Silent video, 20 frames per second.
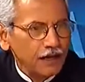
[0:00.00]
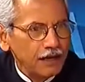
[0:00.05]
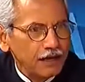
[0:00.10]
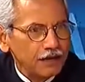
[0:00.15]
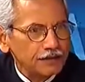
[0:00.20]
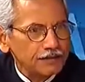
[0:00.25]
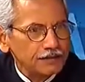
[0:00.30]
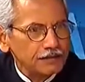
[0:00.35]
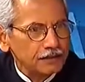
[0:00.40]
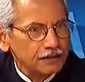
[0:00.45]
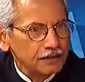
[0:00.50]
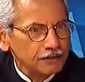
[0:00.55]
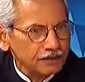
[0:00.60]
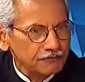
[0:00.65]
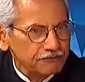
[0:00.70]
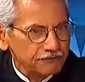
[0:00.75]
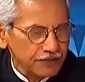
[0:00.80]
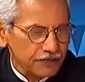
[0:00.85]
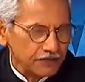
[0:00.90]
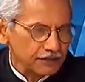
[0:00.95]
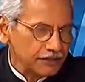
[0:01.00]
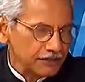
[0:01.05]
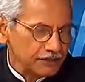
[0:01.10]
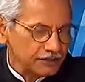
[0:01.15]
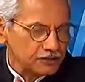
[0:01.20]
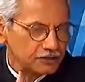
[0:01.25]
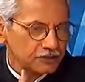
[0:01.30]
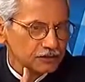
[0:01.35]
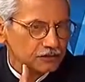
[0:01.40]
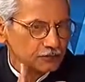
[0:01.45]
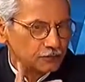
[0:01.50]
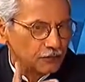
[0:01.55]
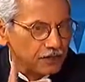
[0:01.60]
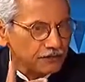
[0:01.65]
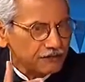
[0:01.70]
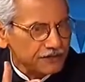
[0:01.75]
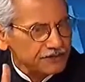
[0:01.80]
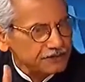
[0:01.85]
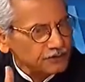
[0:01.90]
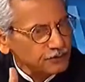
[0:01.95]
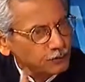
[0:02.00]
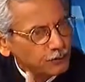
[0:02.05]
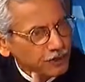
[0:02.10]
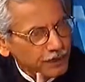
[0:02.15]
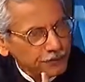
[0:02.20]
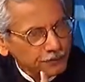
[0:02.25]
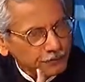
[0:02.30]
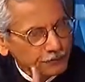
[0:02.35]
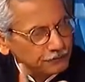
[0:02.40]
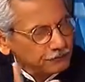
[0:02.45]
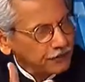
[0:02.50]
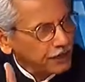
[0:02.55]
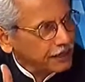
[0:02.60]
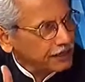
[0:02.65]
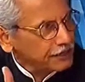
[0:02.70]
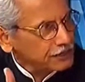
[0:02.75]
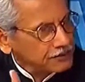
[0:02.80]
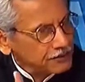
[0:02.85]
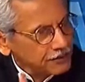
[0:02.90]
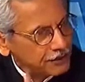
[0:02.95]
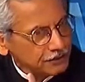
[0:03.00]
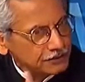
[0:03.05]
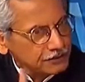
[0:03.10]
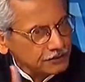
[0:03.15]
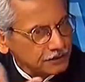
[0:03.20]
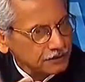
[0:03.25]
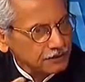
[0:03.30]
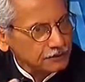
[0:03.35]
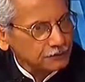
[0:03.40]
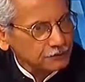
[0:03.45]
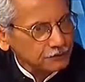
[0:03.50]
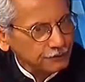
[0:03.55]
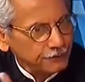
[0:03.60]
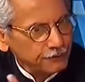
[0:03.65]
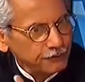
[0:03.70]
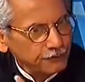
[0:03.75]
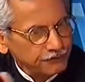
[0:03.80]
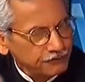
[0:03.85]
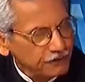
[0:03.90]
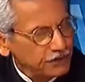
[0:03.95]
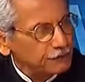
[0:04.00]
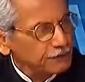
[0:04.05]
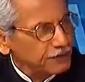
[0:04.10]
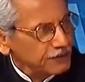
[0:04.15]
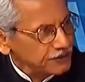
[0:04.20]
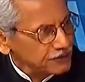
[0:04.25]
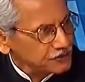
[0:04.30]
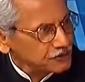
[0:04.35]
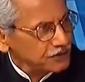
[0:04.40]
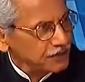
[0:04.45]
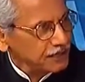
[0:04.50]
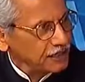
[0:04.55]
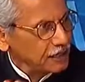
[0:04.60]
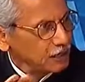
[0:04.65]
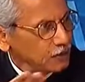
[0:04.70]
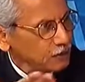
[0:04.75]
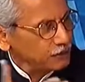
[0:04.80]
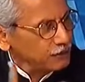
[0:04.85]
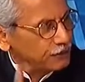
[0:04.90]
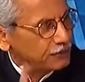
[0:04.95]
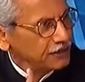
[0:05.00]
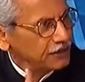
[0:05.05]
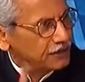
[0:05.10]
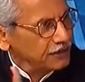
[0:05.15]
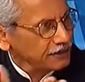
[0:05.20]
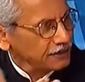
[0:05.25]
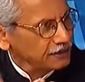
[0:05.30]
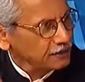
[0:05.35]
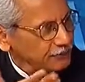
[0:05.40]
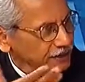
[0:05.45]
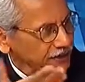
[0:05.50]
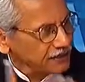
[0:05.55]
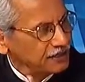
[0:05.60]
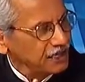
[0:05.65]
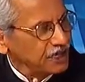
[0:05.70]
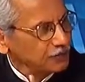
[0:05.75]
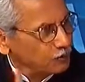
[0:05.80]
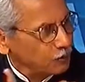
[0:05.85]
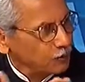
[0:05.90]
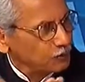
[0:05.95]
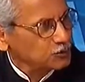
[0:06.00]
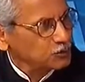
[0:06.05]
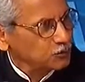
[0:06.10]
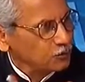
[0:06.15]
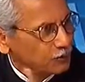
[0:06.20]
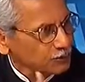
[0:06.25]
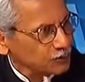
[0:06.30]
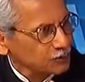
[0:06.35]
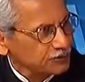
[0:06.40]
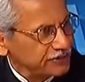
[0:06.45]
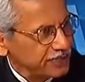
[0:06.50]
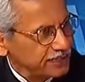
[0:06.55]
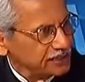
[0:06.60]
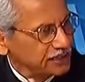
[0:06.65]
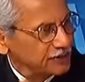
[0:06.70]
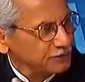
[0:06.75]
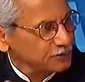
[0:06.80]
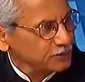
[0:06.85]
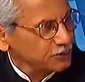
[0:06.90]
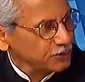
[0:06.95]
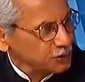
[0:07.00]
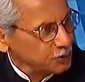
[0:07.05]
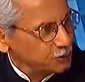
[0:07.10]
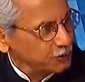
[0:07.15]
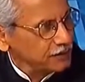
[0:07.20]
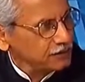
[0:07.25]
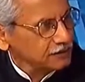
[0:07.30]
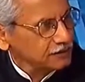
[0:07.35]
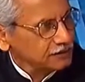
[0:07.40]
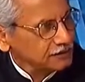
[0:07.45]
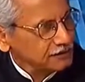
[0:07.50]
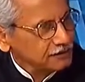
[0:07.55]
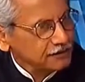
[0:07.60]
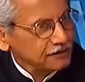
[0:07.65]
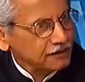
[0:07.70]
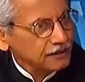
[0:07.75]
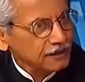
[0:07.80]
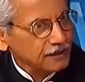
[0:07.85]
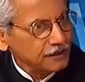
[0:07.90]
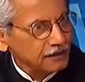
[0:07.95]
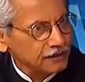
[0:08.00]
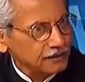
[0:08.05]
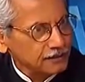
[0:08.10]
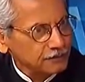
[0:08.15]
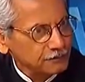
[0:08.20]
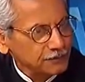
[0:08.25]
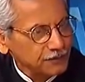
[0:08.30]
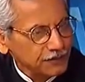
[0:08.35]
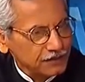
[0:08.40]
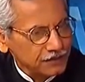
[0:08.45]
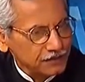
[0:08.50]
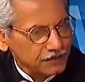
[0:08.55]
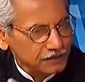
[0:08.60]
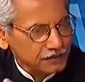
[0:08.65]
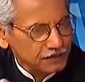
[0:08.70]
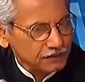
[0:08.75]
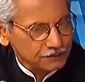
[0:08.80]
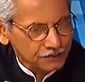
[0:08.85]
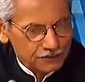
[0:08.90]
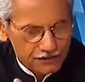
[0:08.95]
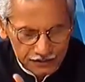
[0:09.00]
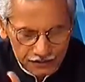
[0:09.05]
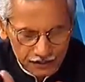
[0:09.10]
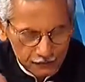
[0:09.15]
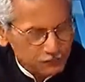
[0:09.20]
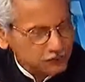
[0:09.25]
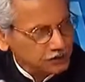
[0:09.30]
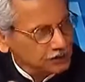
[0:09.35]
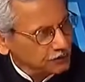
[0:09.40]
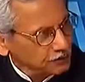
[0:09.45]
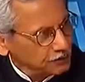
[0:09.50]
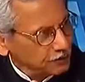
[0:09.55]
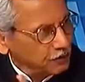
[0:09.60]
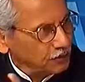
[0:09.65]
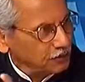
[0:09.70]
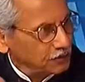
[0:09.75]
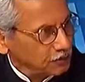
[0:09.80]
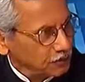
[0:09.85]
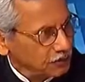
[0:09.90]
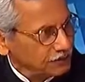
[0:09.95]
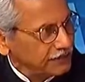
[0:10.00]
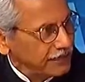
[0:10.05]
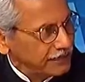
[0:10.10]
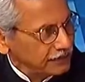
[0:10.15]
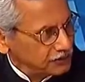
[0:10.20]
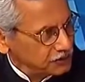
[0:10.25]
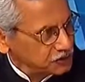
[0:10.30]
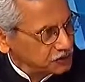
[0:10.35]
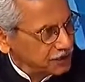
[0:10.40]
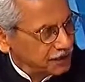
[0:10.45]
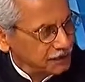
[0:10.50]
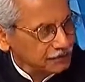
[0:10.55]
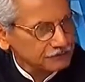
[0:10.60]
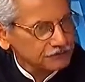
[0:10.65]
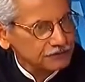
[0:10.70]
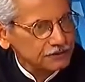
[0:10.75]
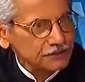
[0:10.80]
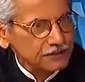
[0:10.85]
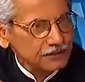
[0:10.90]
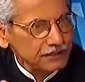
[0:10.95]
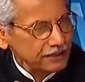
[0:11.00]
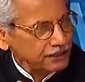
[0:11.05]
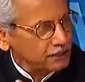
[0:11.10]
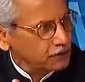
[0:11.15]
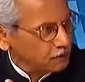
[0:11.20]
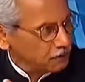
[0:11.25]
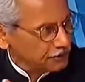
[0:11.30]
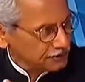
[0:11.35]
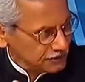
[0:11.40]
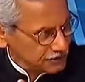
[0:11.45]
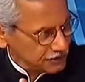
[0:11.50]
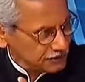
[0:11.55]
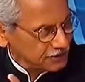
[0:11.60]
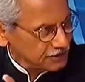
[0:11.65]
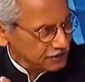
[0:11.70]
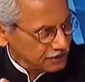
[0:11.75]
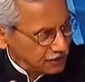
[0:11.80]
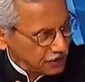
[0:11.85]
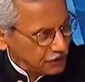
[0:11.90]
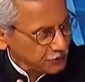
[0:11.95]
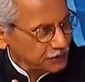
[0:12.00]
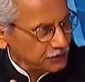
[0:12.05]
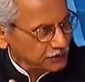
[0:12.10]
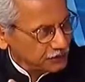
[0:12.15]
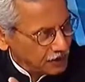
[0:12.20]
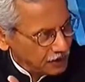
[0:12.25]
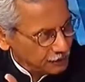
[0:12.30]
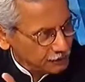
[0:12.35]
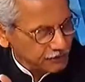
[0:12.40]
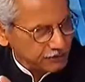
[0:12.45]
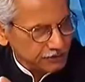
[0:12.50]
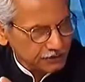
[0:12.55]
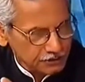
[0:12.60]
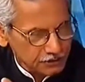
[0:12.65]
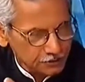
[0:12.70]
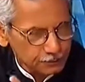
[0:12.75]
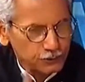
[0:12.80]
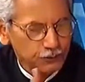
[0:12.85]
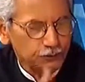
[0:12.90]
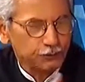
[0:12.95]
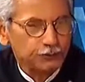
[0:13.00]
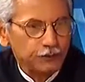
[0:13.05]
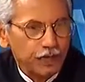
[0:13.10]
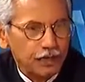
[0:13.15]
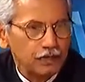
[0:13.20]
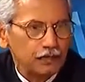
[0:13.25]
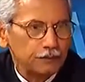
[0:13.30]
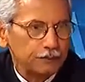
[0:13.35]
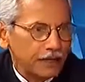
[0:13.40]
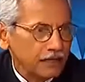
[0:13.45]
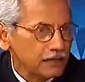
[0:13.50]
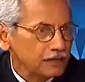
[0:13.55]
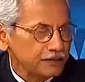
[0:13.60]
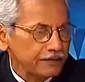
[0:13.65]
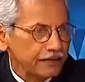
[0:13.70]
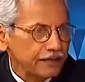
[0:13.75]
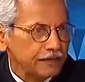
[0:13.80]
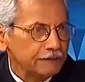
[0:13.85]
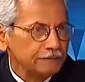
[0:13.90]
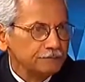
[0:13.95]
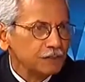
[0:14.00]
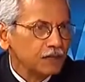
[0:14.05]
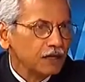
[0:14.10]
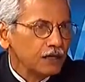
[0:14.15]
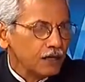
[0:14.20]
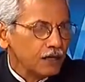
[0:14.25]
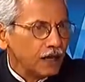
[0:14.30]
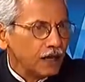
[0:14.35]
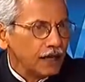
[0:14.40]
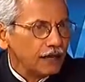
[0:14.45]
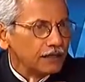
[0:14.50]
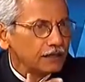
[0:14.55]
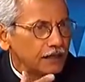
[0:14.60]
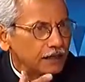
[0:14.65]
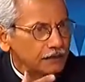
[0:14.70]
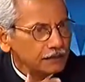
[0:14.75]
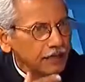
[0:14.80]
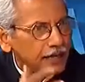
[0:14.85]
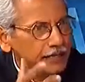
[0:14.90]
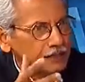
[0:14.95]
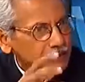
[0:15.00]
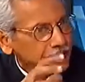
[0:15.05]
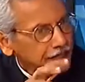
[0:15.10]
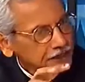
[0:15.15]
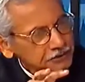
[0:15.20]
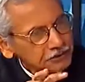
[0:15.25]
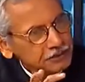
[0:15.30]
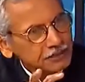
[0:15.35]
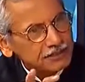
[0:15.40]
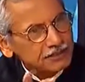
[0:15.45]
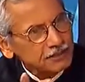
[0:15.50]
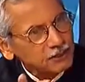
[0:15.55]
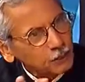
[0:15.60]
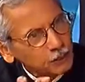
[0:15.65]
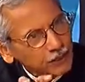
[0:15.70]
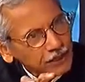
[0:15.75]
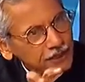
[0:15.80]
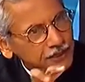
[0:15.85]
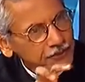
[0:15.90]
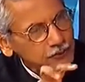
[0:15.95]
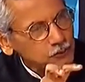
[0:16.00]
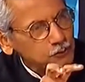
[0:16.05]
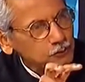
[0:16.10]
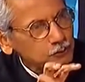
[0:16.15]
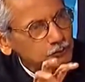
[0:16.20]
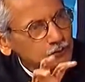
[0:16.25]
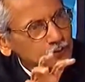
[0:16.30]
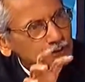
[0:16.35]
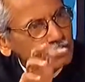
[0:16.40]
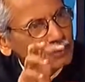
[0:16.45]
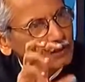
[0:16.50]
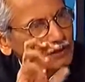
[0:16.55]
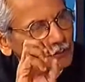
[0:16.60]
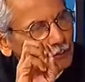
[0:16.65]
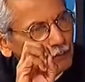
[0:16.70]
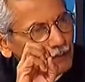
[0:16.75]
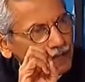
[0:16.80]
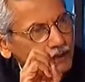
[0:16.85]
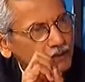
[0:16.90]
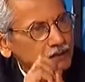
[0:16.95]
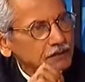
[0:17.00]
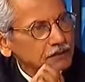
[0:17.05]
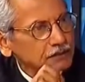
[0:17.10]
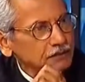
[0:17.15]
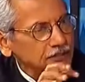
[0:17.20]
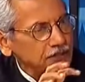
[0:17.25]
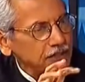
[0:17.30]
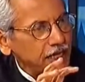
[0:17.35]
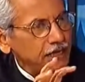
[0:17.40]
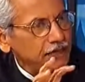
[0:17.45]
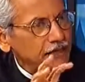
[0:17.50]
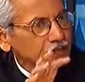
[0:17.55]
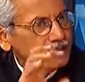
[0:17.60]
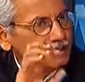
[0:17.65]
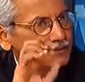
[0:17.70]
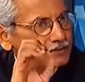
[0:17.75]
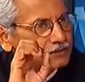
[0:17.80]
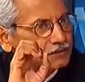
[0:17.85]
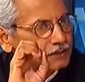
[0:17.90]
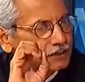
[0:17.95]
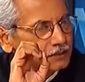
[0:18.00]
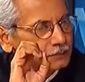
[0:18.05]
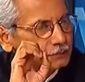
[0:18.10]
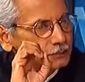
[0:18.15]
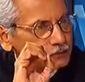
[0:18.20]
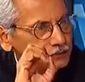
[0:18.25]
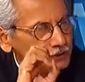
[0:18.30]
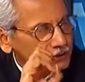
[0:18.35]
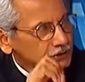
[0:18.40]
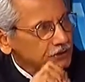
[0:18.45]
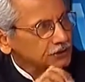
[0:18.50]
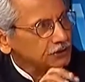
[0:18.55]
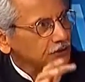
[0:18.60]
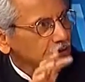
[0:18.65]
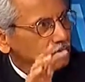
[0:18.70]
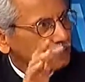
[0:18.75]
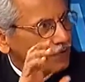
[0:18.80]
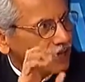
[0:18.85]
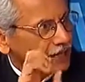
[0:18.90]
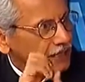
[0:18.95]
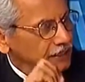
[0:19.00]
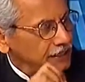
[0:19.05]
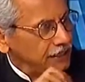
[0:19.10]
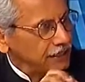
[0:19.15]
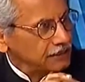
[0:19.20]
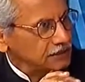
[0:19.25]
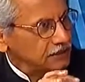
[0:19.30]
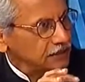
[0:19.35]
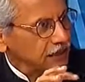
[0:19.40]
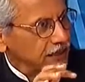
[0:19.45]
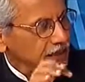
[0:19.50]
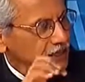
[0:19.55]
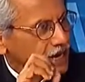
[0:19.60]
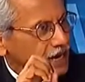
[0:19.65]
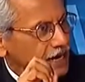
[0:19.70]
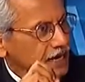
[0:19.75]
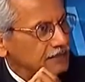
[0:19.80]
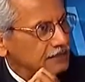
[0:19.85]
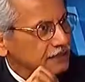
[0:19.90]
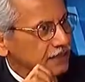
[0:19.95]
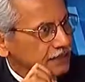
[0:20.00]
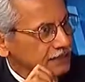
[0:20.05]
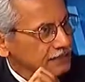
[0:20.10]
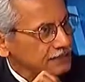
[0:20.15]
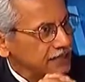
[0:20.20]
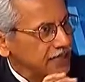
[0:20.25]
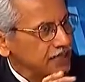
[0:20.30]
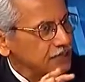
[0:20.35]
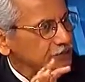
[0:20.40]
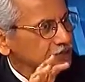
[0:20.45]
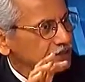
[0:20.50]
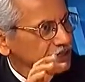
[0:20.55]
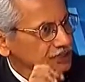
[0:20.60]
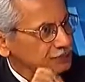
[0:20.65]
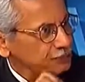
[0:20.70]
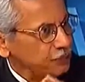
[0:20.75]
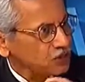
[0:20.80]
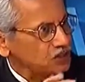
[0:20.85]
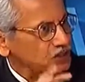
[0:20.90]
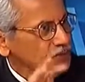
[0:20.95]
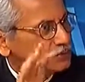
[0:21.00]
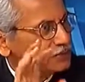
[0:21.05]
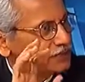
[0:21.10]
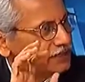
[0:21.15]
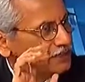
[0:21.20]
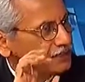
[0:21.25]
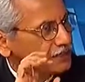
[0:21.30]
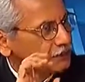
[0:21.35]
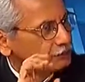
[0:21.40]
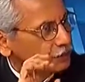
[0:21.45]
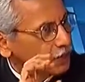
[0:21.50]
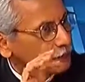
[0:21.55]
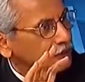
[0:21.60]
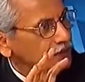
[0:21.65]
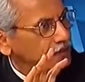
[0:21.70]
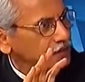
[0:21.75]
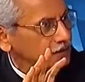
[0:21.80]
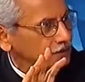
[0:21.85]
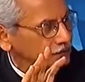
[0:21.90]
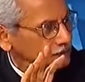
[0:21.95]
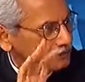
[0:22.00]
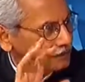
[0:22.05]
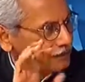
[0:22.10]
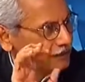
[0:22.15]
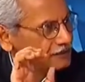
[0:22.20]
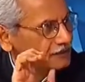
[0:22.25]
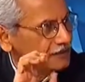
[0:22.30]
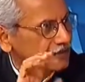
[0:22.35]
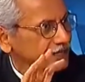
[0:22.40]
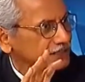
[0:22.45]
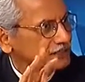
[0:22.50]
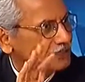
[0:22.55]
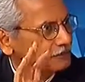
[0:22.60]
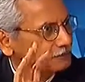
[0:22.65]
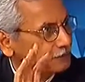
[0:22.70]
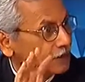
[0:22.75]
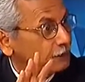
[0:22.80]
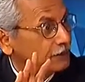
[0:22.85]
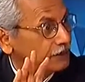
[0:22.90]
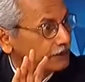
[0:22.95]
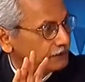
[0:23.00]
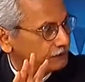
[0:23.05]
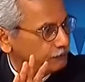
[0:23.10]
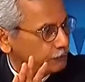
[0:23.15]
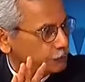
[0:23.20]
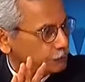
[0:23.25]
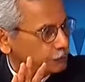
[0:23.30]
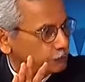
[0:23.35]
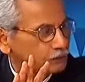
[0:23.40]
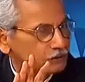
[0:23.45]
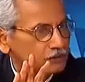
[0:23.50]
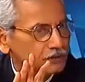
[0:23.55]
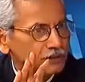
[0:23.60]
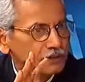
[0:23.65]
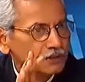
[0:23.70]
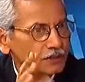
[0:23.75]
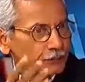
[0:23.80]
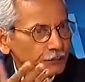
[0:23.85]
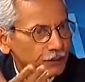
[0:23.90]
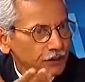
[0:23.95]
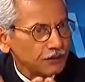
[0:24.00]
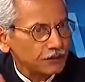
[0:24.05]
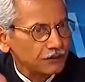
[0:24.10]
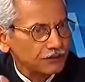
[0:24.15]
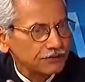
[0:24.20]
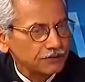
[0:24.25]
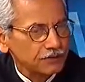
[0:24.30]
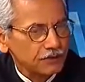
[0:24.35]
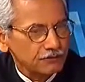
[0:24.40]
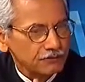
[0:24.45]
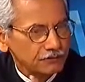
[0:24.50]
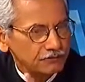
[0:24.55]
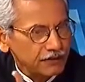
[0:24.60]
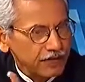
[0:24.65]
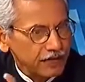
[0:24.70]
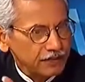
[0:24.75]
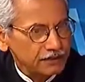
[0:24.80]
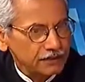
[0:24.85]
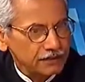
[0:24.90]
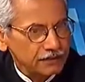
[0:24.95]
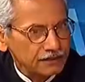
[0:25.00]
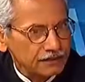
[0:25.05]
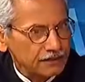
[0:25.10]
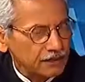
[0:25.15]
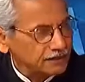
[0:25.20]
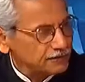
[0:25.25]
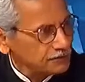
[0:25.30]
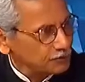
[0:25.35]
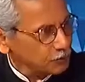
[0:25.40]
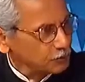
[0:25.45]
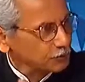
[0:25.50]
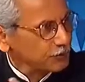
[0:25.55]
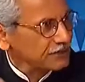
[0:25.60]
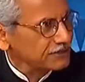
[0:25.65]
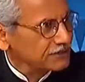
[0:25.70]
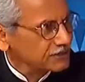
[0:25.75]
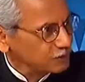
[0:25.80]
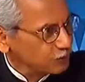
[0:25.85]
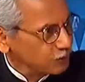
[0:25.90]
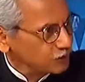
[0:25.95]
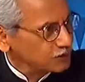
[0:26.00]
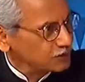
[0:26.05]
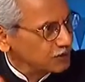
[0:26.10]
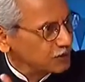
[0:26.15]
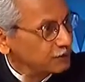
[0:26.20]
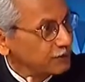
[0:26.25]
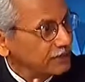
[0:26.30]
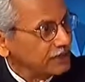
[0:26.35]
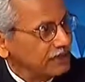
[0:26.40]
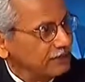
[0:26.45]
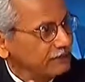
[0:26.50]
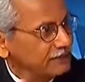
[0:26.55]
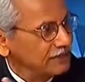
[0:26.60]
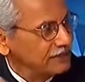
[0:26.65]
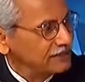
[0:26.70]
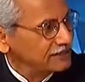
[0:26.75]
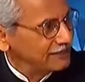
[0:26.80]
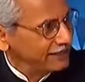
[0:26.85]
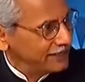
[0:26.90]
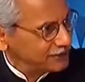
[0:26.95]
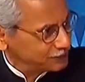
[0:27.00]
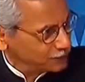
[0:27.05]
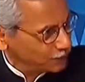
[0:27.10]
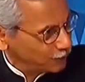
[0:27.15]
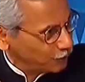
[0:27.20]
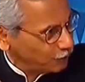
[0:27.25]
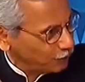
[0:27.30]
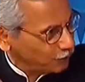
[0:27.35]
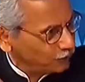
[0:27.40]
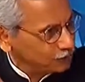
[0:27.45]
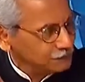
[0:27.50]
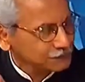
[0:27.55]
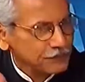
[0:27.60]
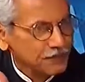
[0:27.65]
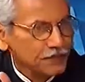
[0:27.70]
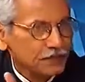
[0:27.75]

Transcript: And in fact, that is one reason why you find that Philippines, and now we've been hearing the Vietnam also wants to take them to the UN, that Commission on Continental Shelf. It lost. It's an arbitration panel there. And the idea actually is in a way to make the Chinese position on 9-dash line as untenable as possible in the public, international public view, because of the fact that it has no basis whatsoever, even international law.